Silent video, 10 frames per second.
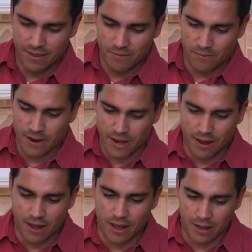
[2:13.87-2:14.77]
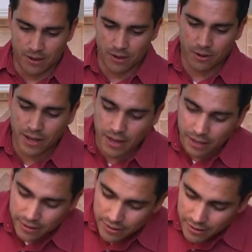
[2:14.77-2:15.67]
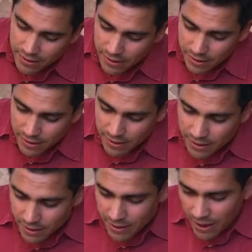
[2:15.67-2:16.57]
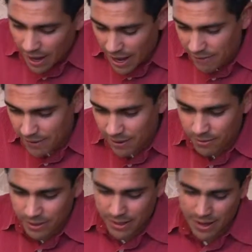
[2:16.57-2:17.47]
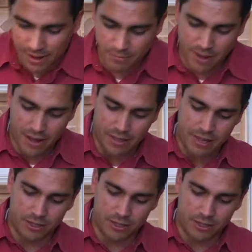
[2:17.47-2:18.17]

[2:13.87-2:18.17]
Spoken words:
Right on. Okay. I haven't even really gone beyond this.